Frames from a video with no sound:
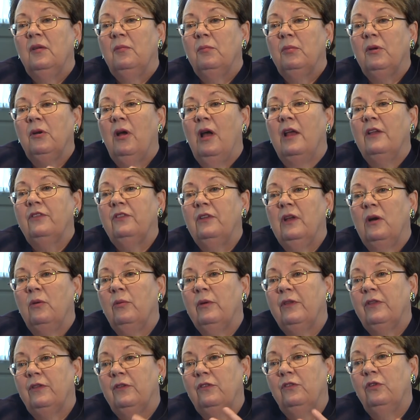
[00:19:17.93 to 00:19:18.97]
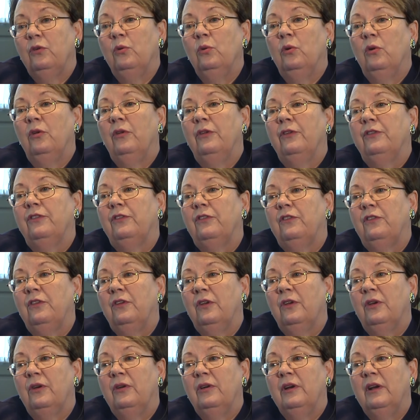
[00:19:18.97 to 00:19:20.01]
But also with the tools
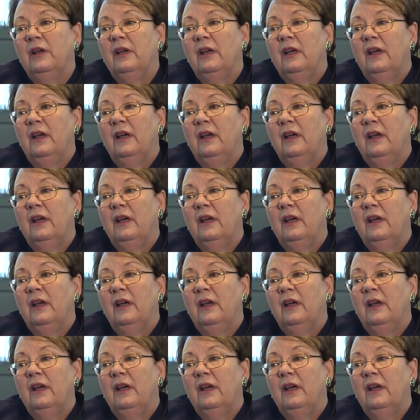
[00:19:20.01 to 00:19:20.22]
to